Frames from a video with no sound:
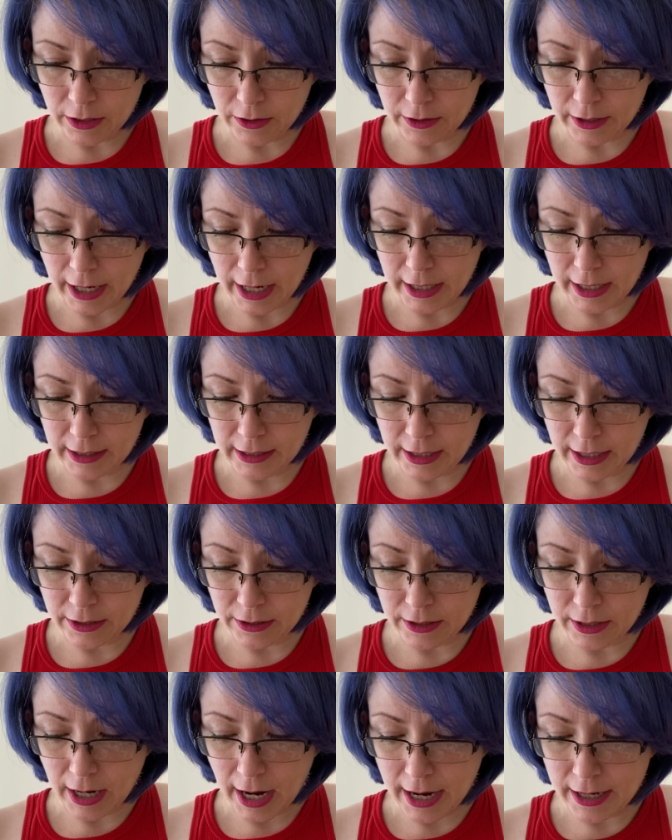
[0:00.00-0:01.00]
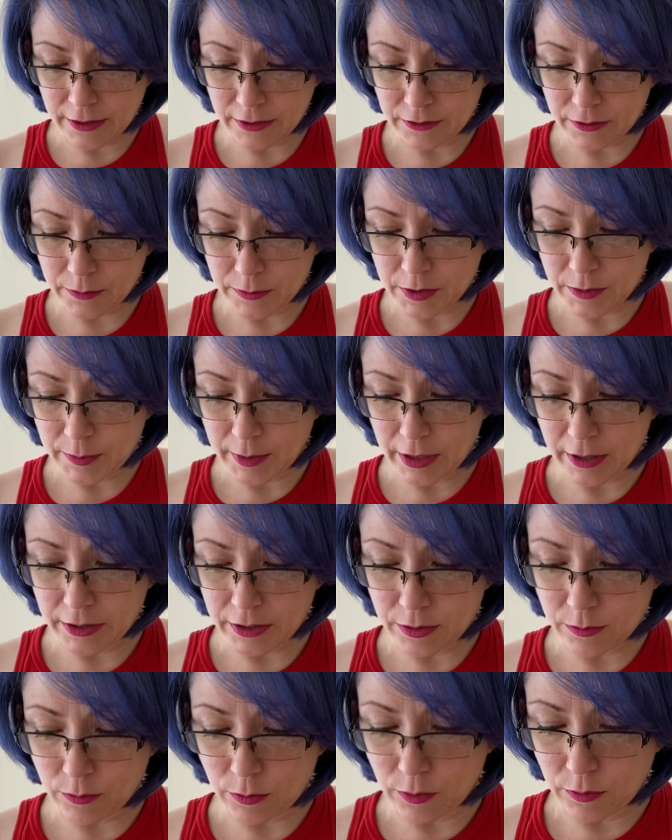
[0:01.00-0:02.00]
you're getting the inner guidance from Spirit
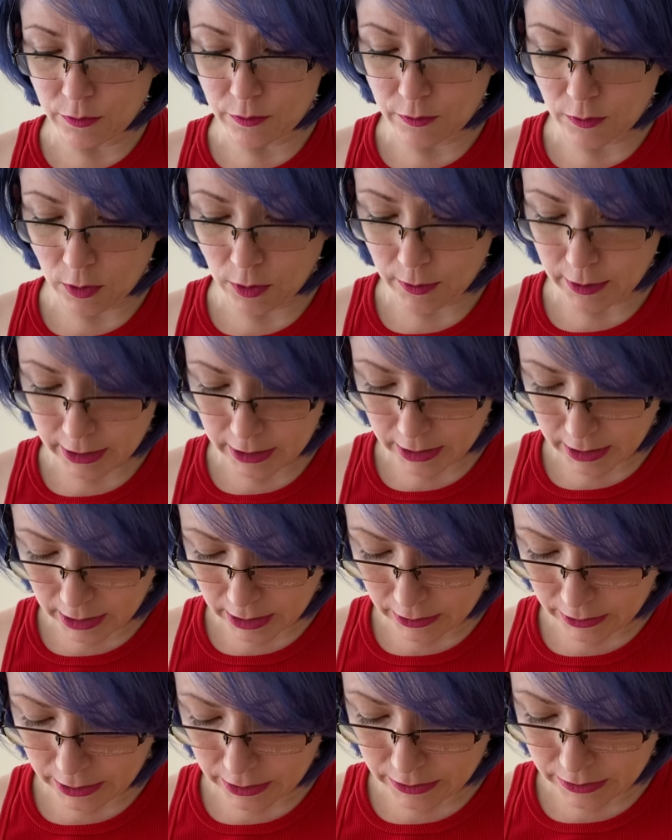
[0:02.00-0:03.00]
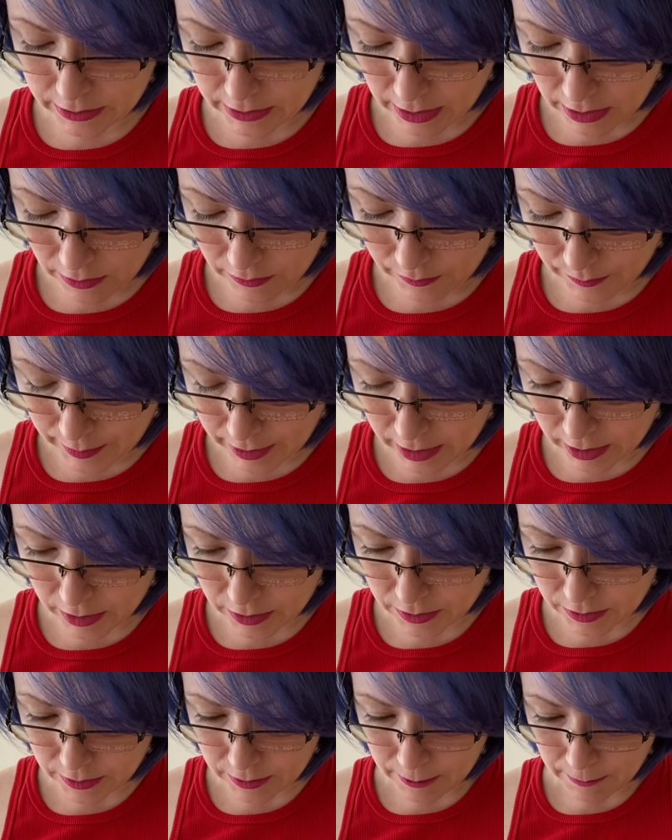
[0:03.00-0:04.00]
to move forward and heal yourself,
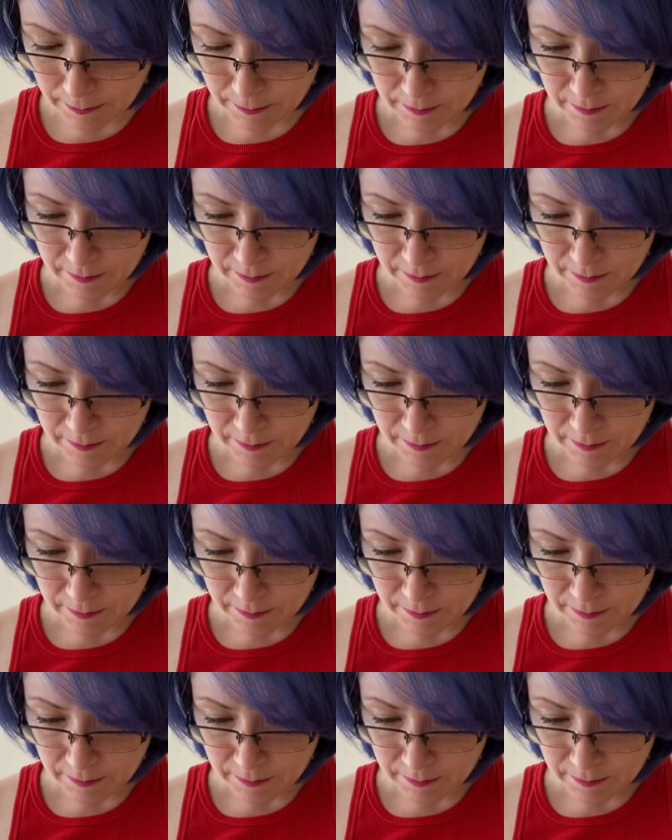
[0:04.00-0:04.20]
because